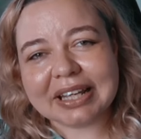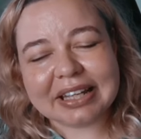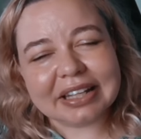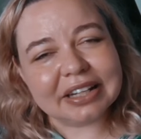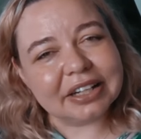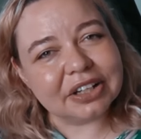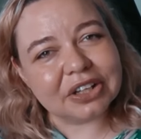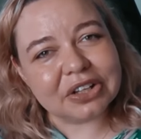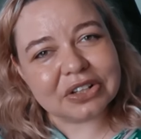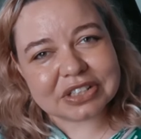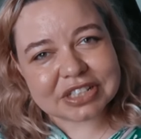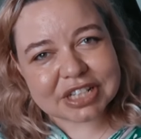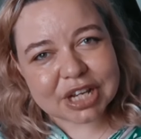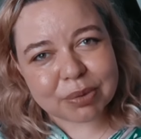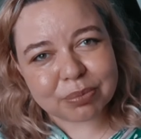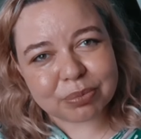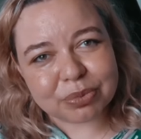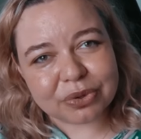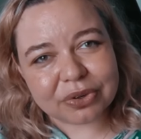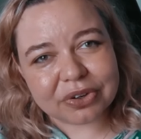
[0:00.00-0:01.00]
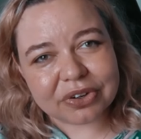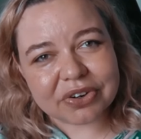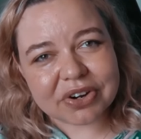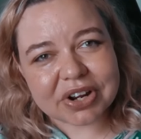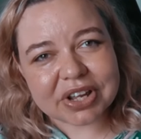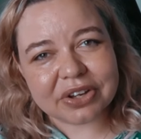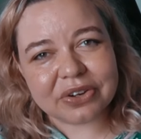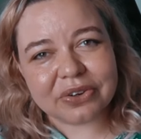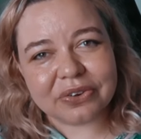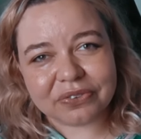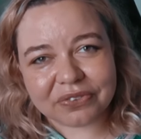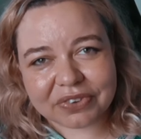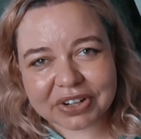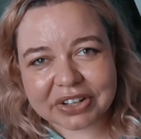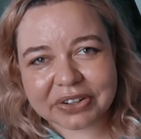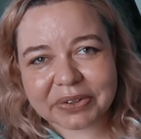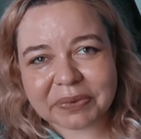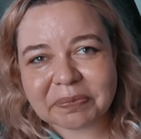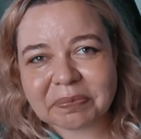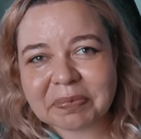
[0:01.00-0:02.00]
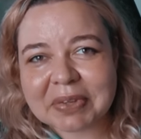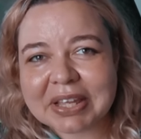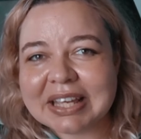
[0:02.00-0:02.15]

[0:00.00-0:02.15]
in contemporary Korea.